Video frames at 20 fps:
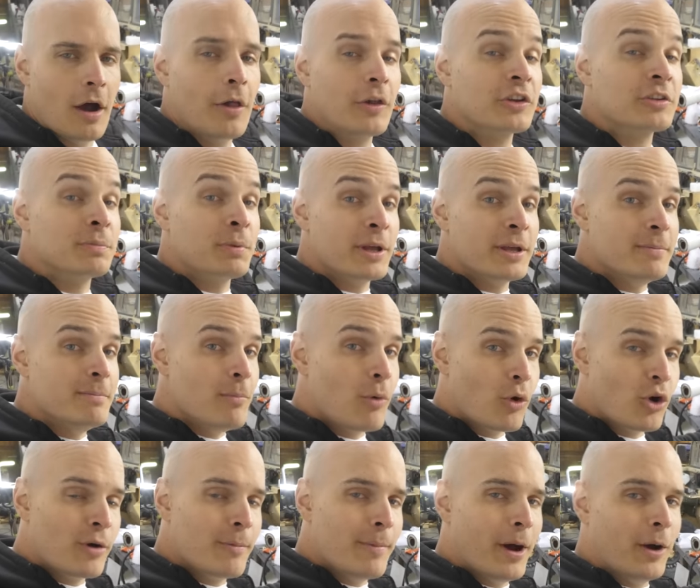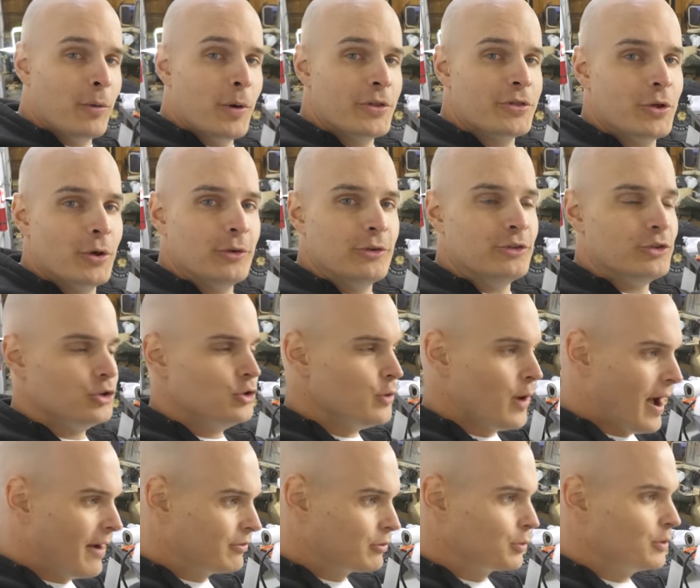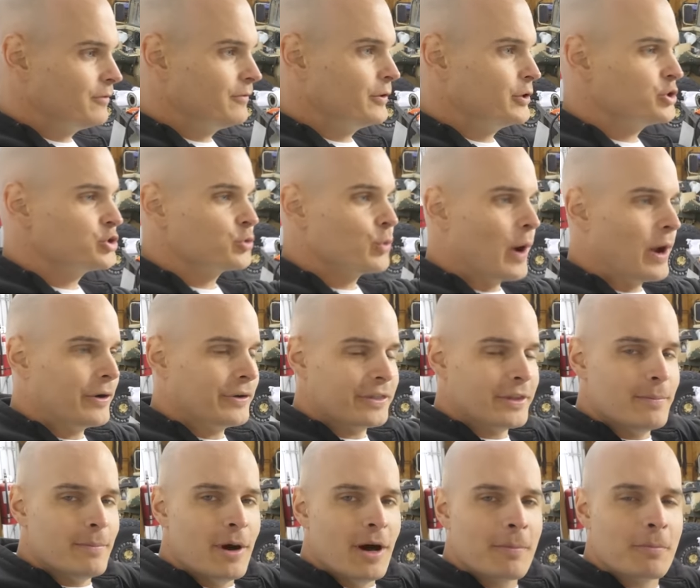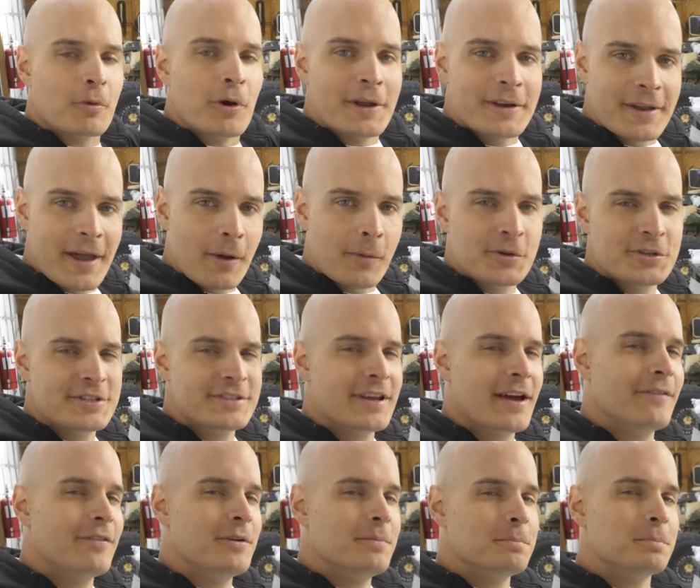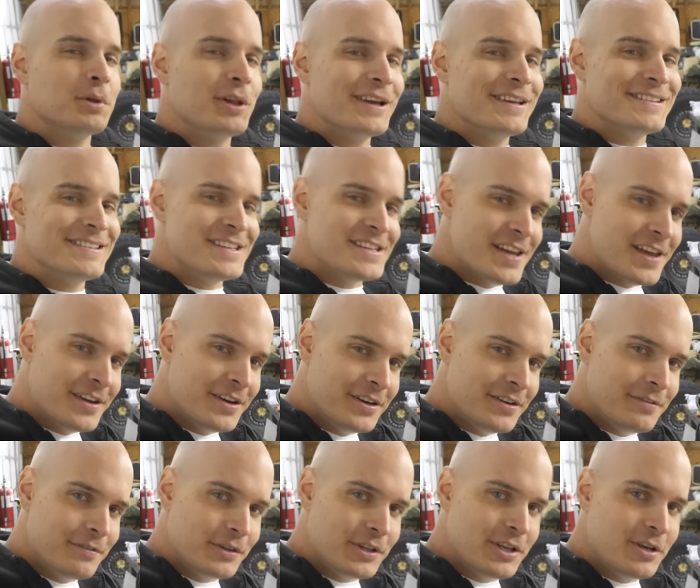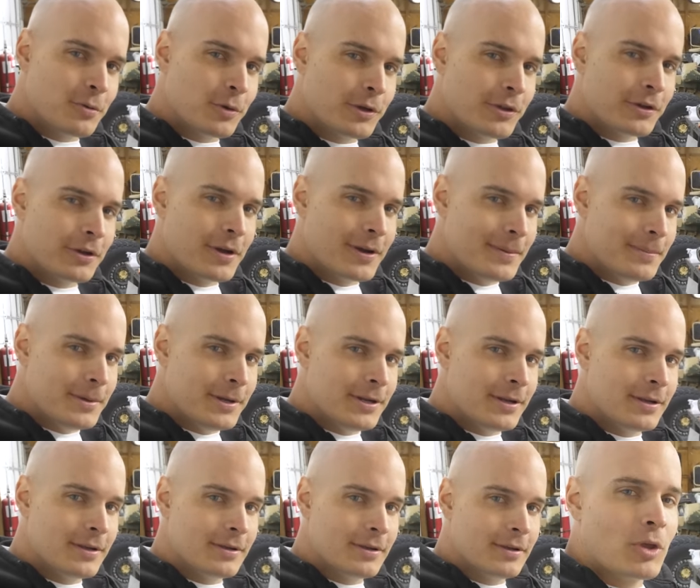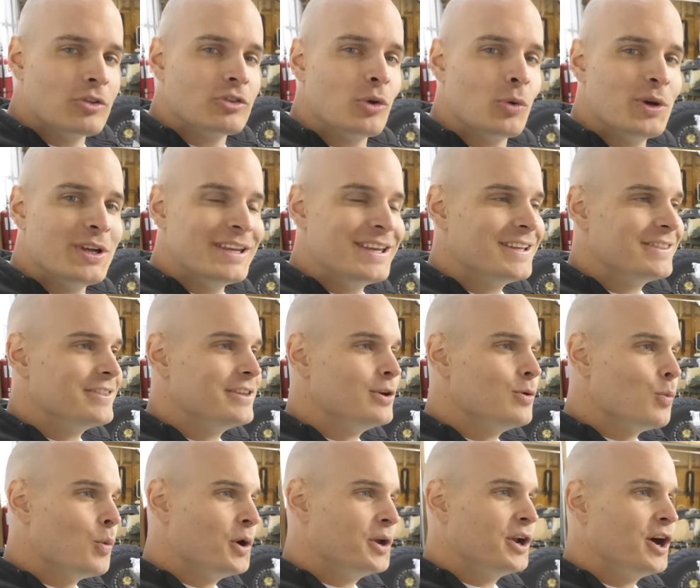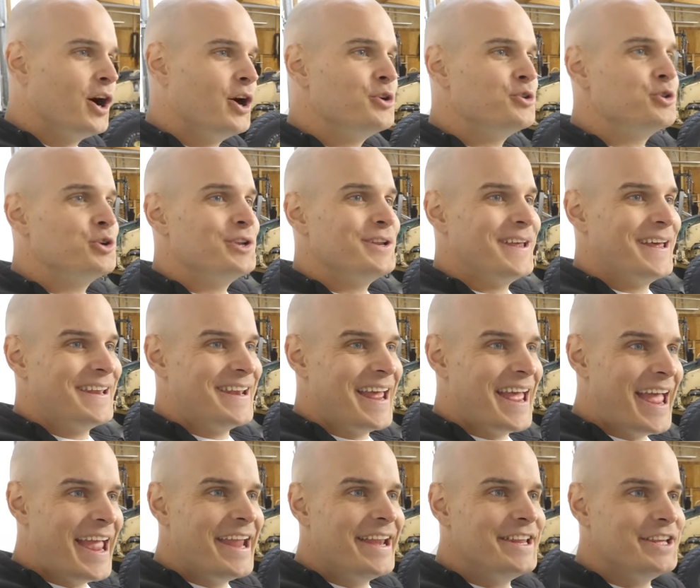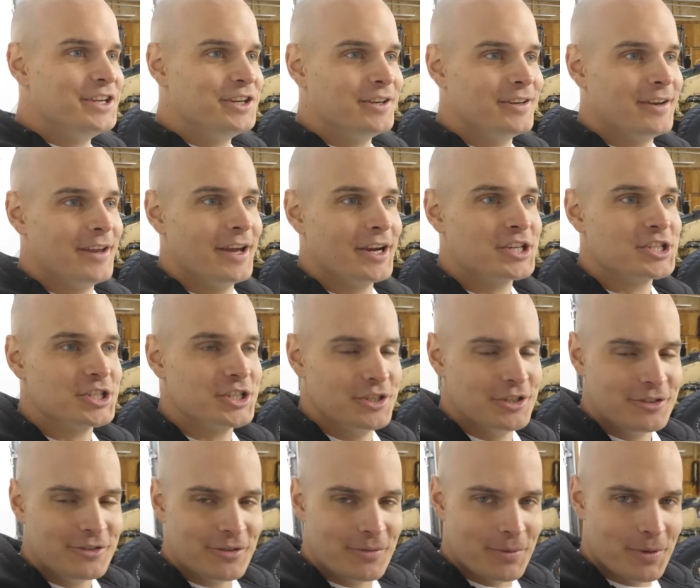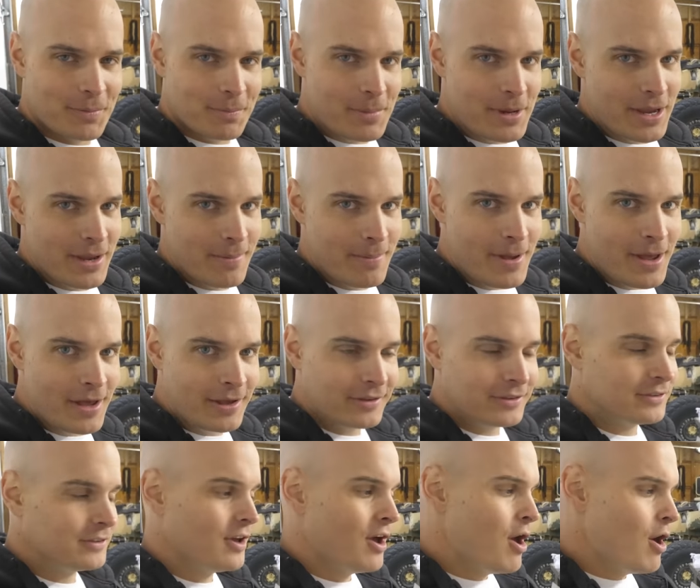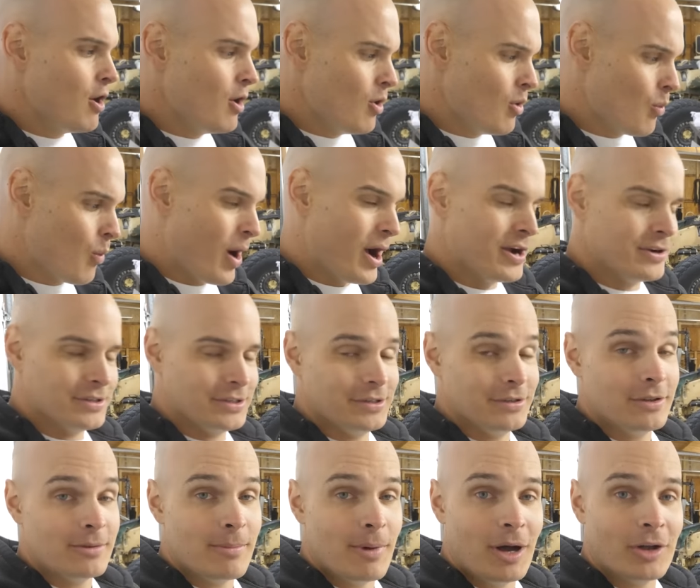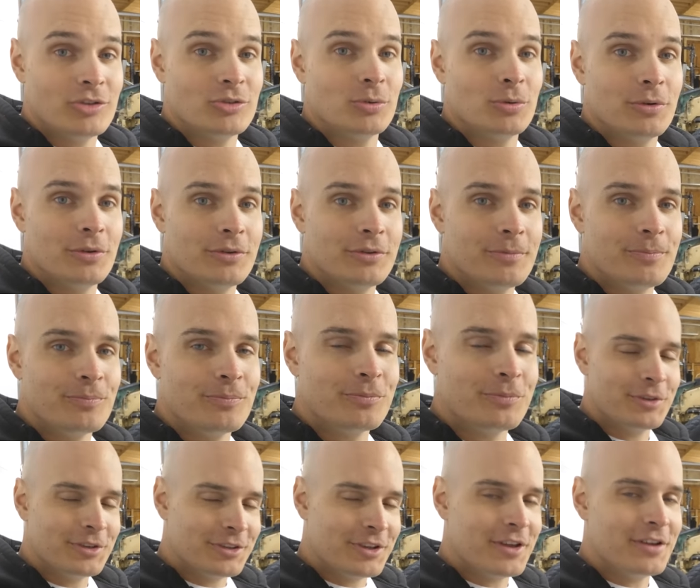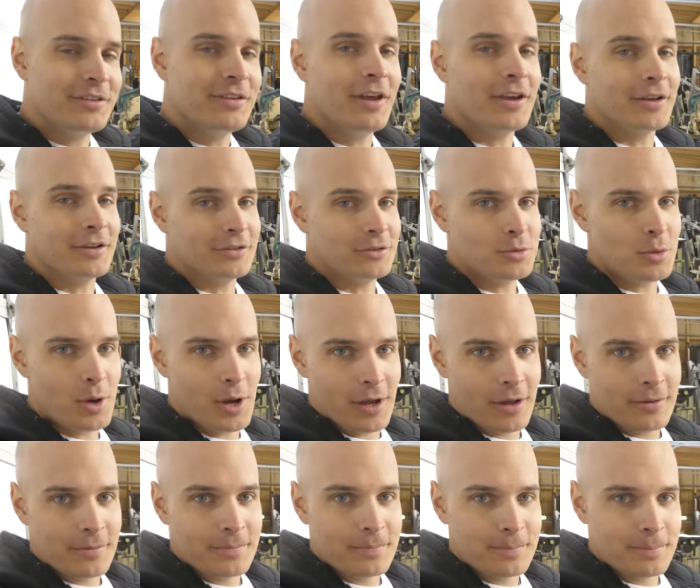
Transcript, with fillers: I'll explain more about what those do after we finish wiring them up. Right now we just have them placed tentatively where they're gonna be, so we can get the one hundred eighty connections from the B M S wired into the modules. It's gonna take us a while.